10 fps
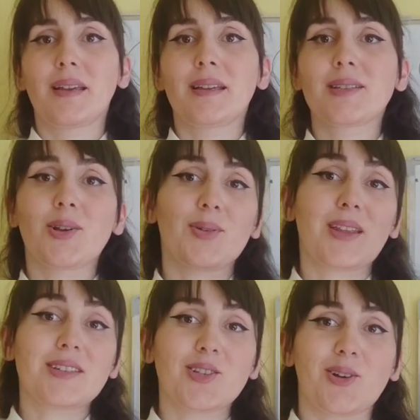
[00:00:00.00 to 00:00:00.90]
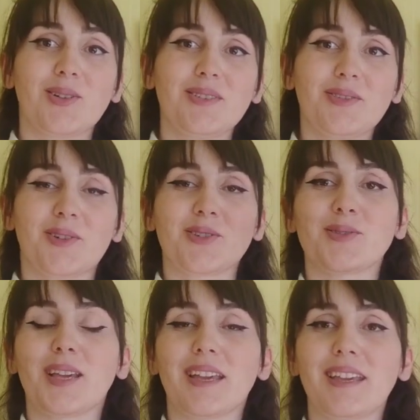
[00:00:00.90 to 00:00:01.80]
So that's all for
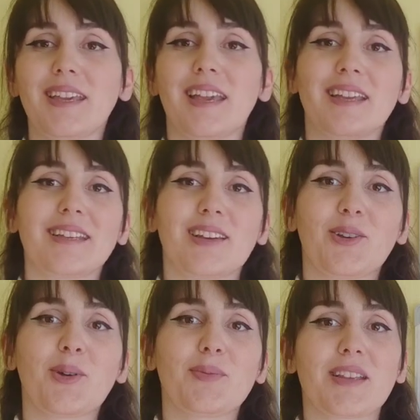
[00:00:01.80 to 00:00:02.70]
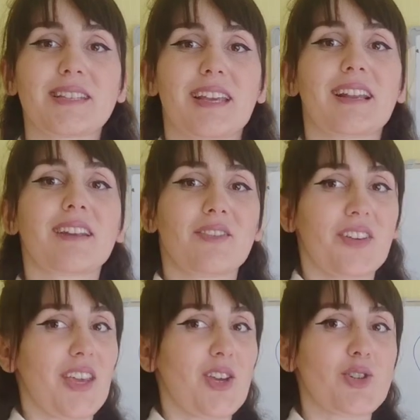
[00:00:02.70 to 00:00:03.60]
today, and I hope that the
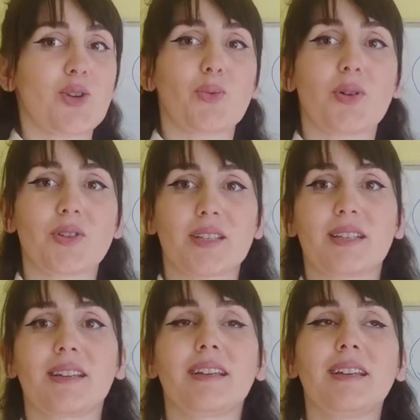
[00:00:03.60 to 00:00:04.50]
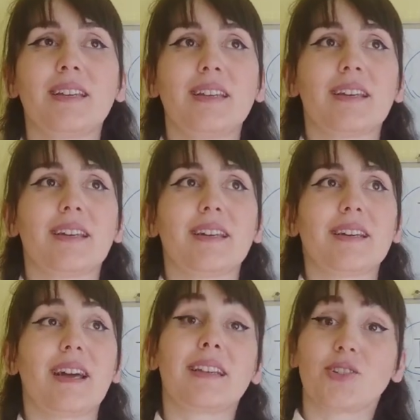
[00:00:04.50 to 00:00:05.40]
clarification was
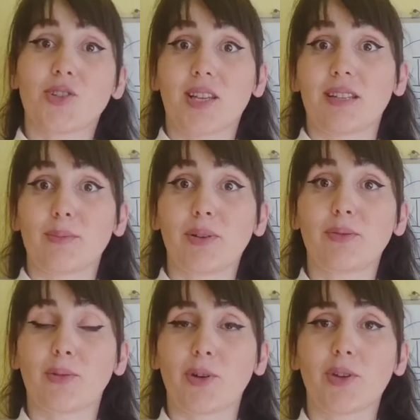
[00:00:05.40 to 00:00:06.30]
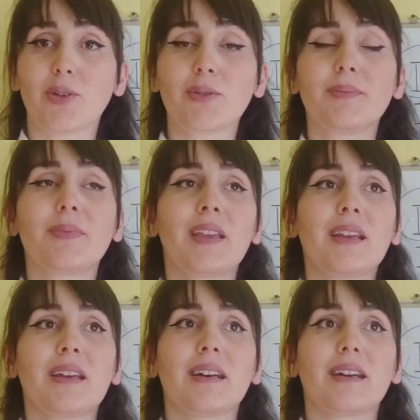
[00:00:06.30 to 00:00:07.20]
understandable for you.
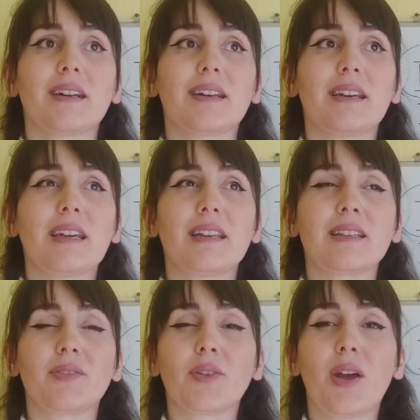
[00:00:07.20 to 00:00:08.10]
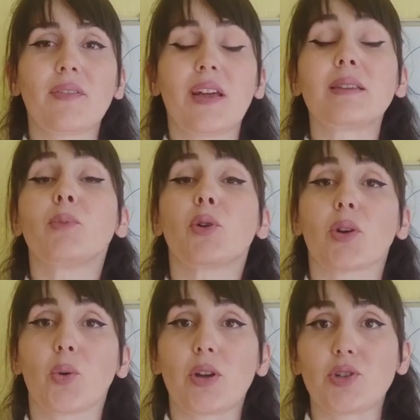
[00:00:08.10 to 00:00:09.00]
And if you have any more
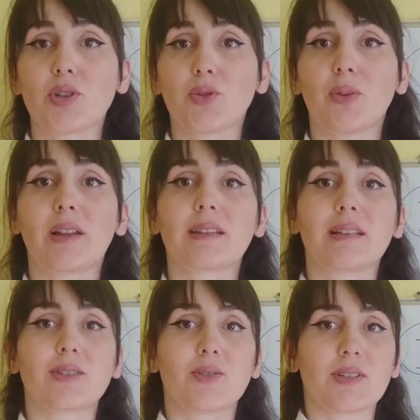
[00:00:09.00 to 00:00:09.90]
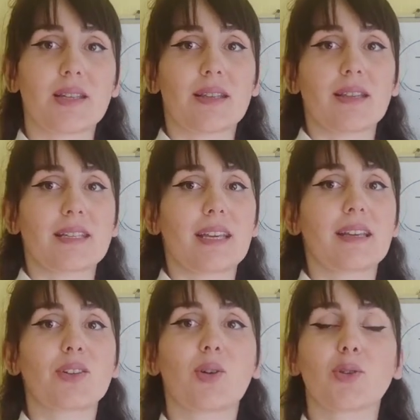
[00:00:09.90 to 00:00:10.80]
questions related to the
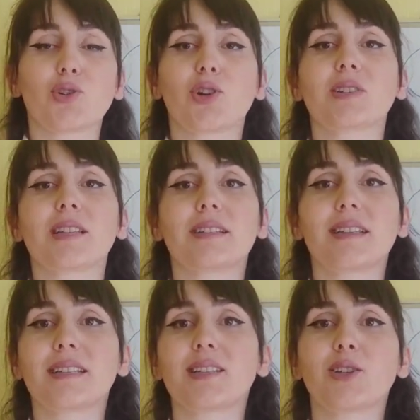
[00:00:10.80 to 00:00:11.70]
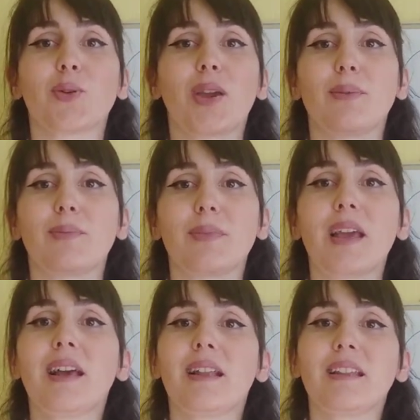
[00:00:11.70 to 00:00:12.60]
second conditional sentences, you can
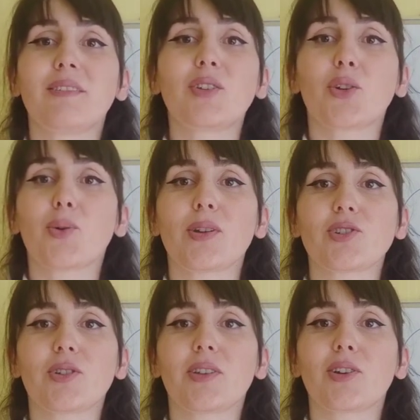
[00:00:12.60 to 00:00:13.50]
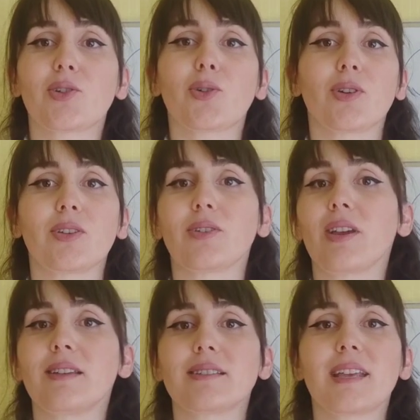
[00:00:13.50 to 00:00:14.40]
leave your question there or you
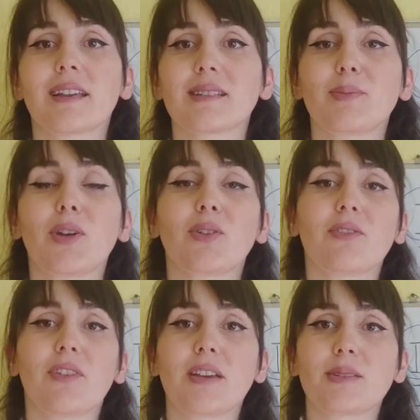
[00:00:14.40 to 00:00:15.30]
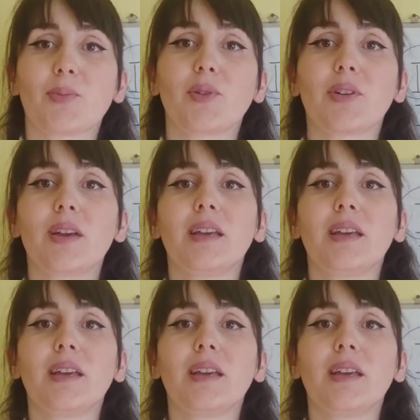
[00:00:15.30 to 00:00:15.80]
can text me on Facebook.